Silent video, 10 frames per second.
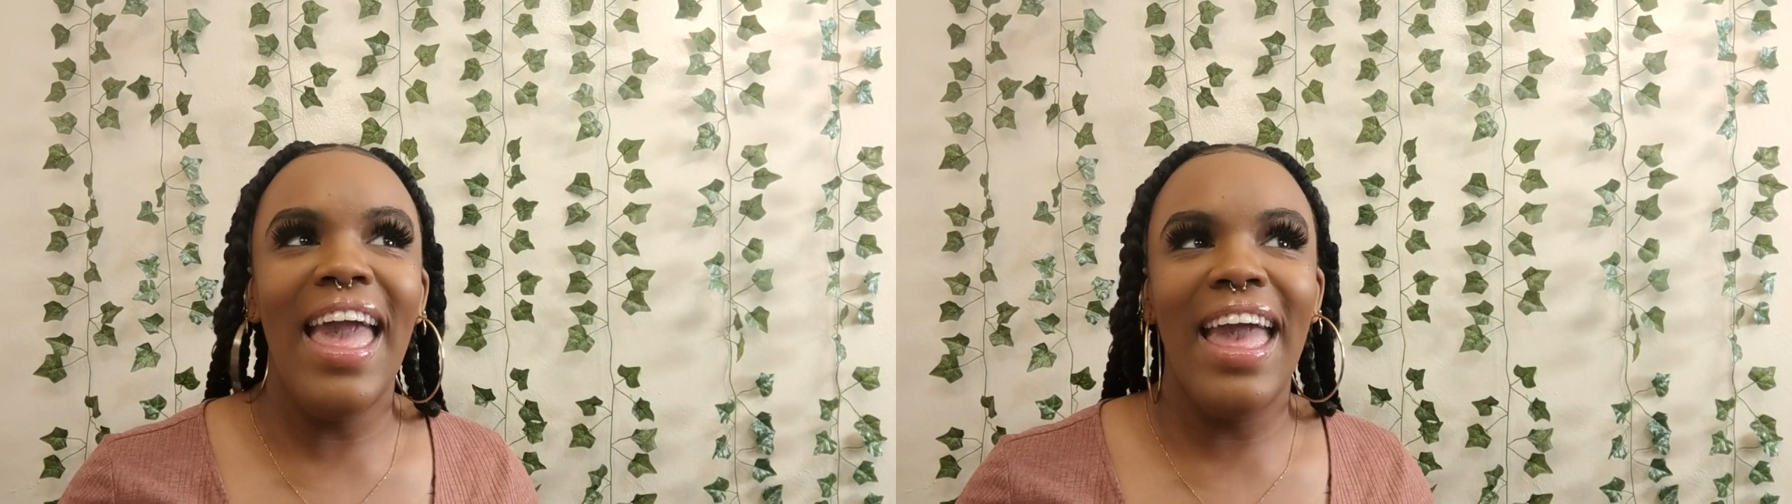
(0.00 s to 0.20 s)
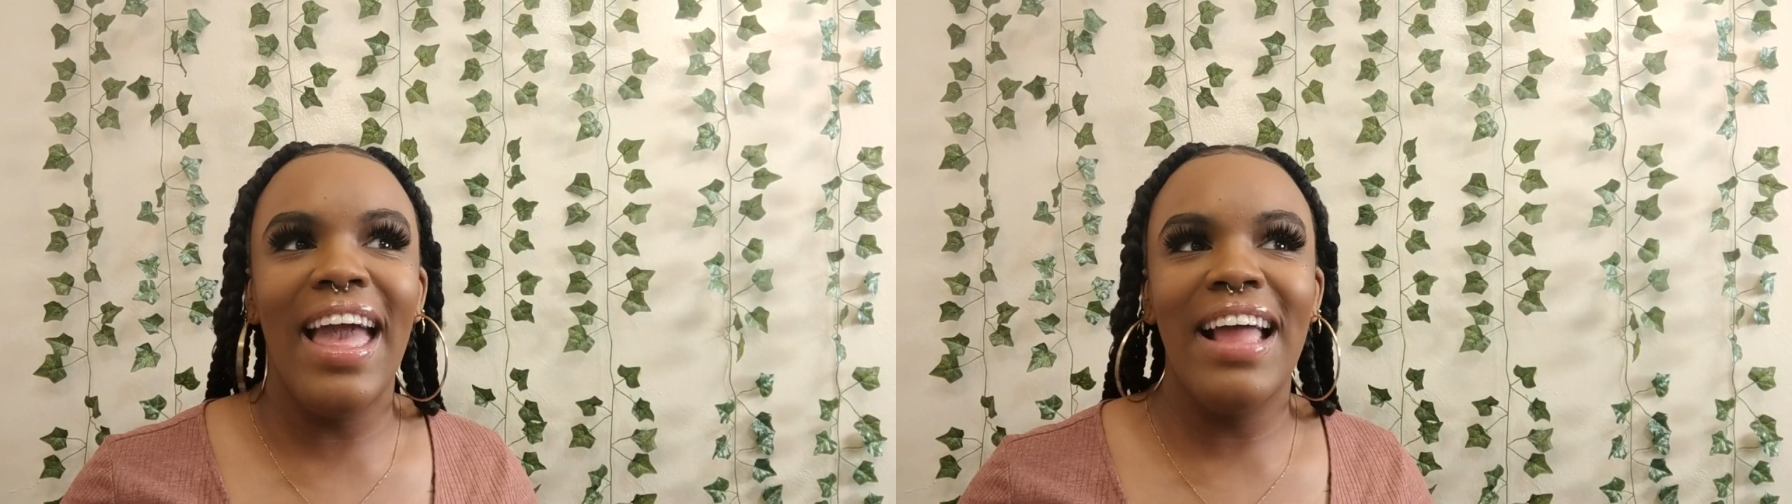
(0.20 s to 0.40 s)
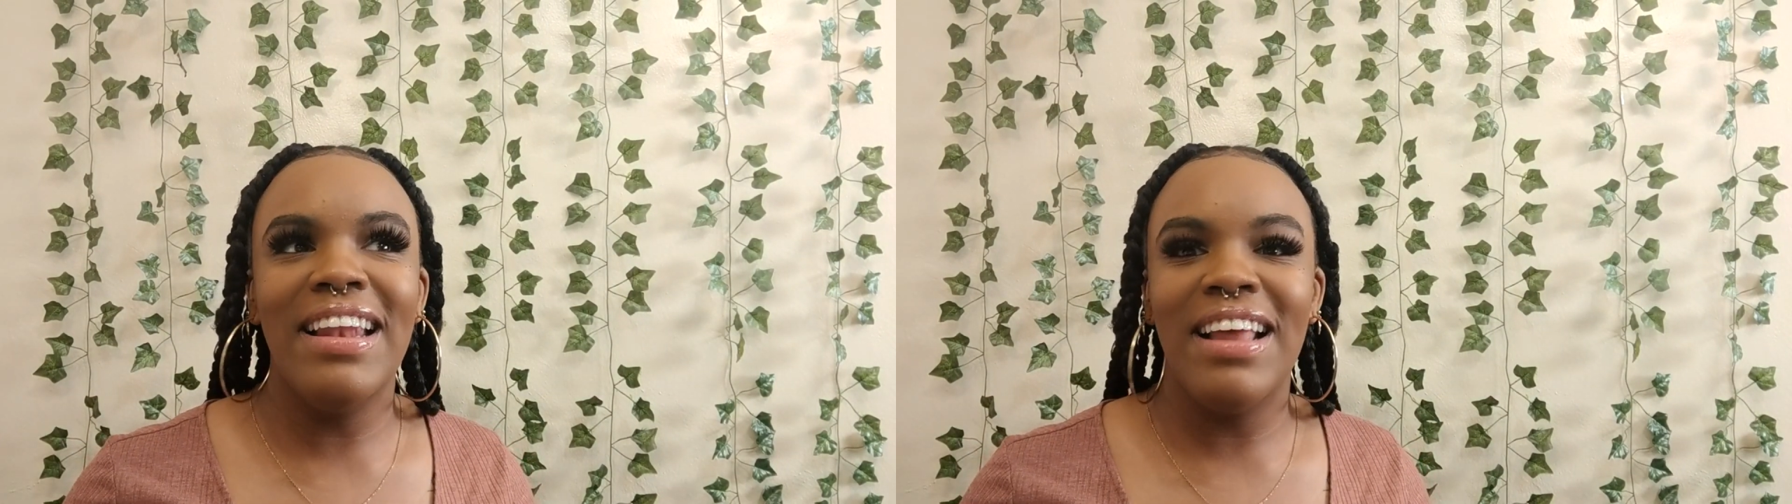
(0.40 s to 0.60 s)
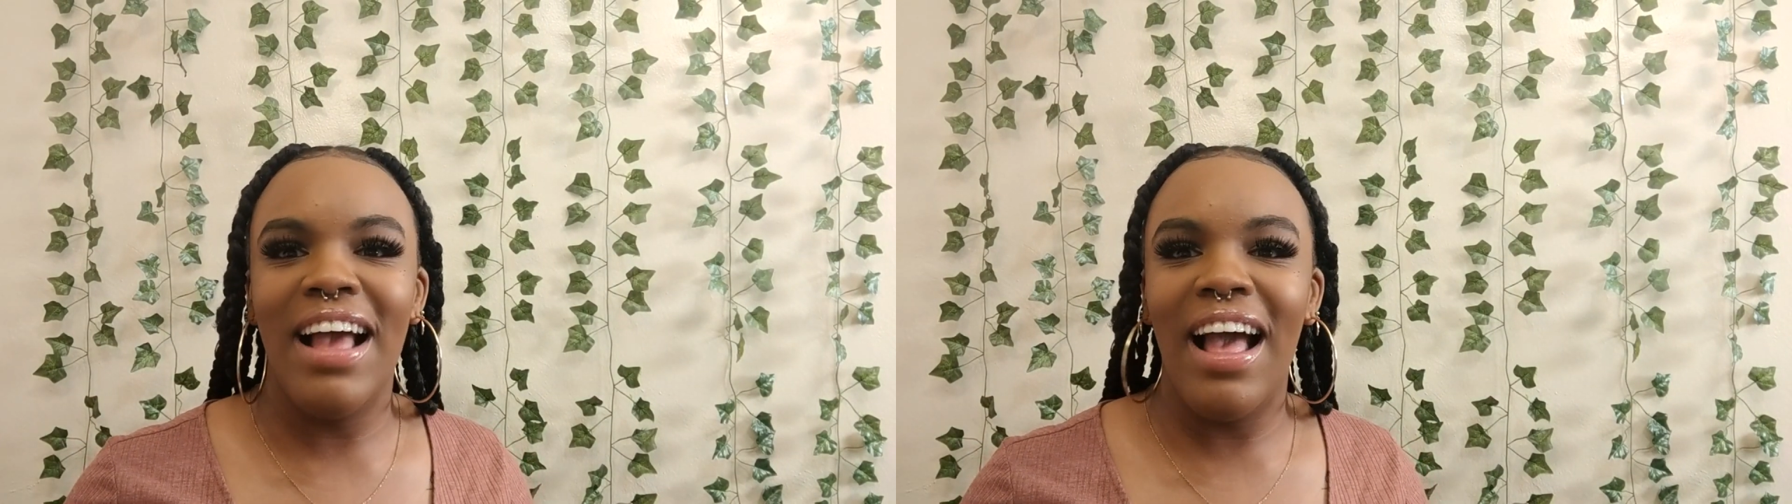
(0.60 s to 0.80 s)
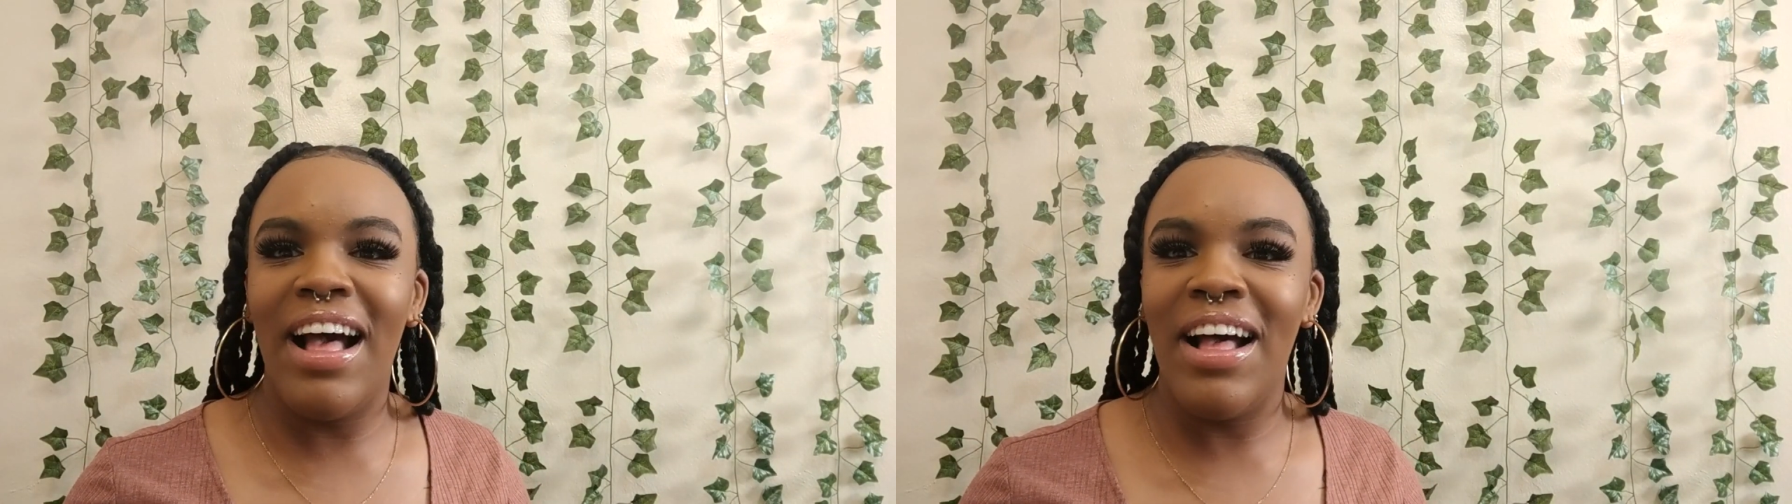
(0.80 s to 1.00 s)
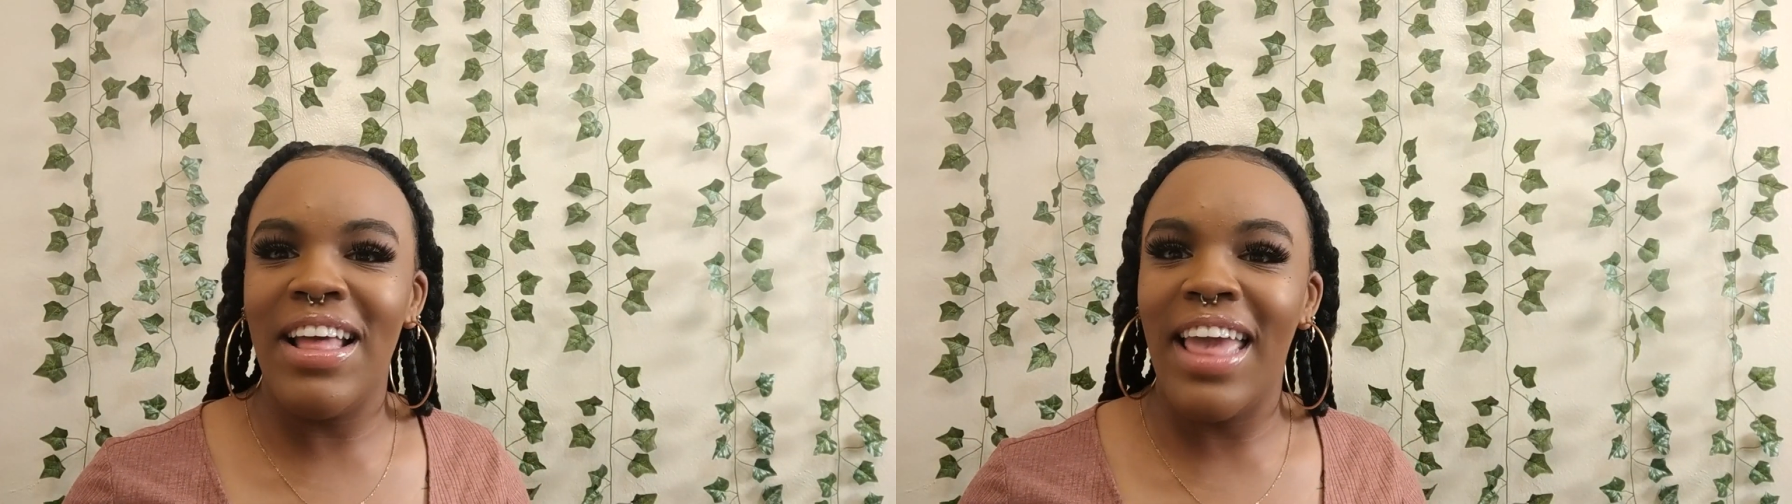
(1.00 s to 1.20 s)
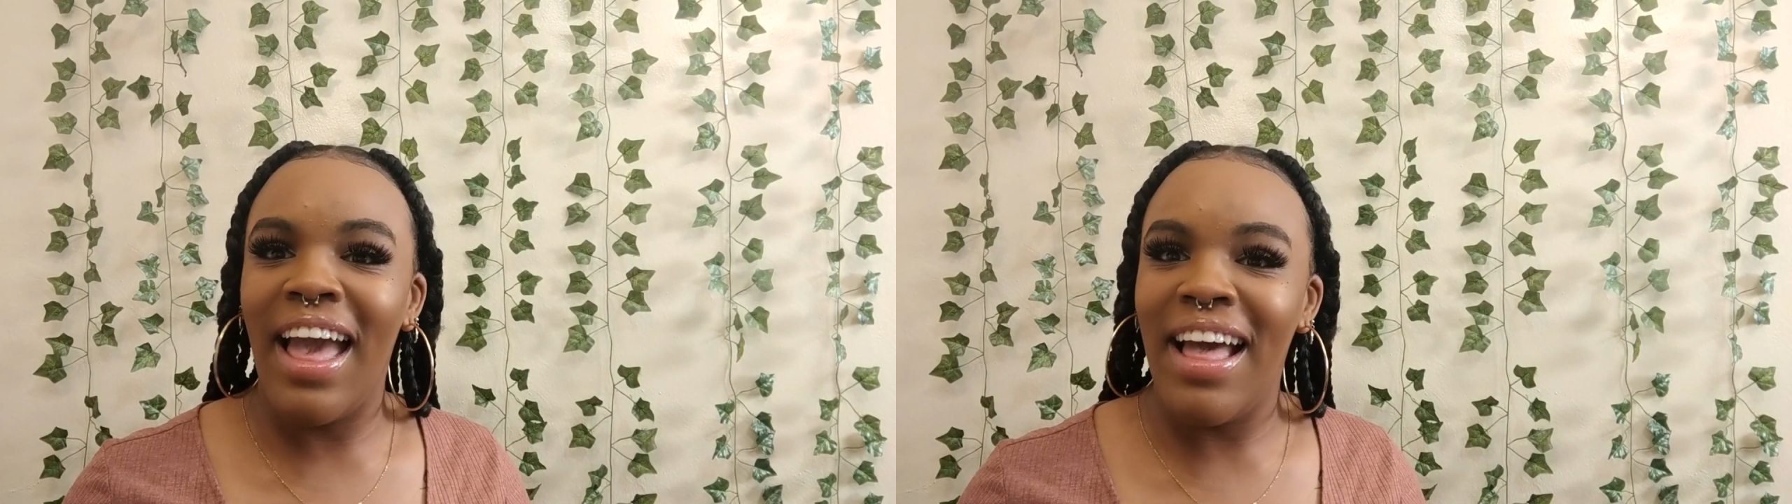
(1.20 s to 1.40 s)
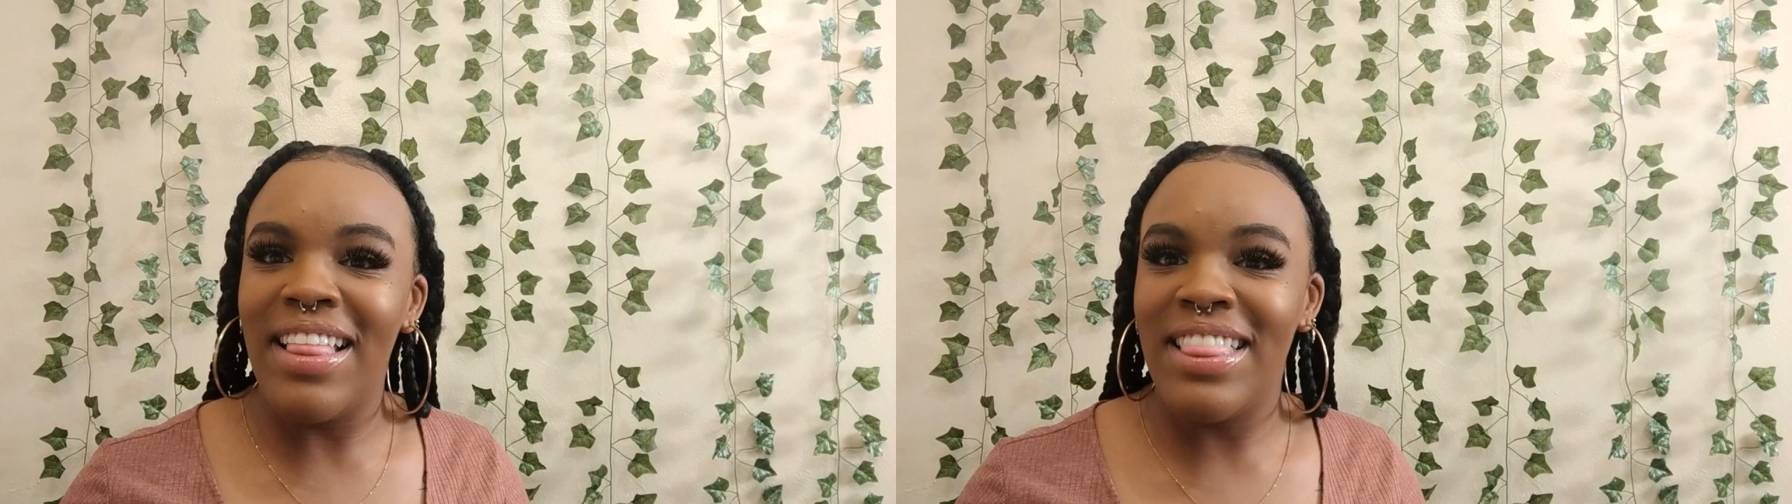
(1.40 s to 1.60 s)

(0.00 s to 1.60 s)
And yeah,